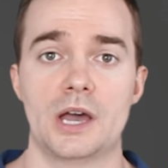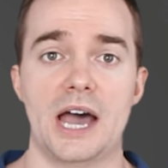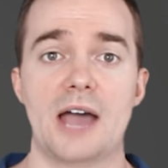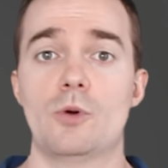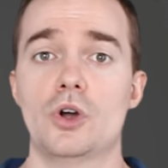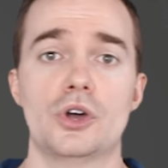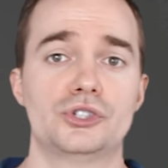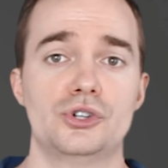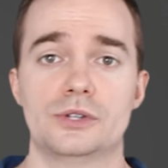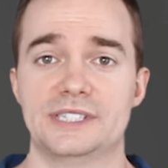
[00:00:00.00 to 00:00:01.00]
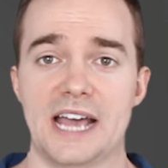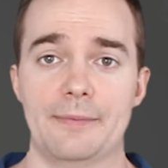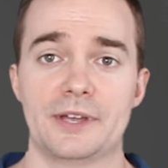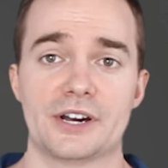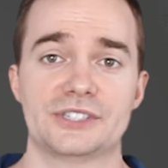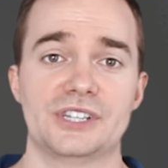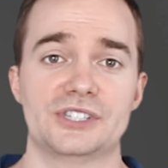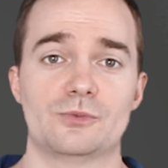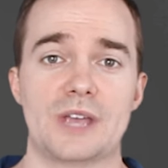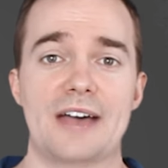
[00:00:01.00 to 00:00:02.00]
I won't go too in depth here
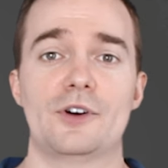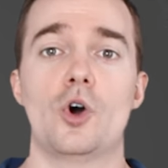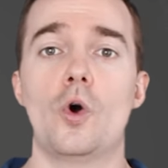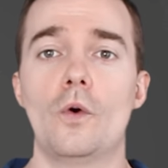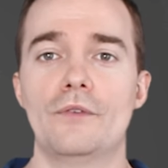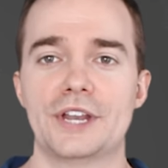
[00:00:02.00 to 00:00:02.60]
since we have a whole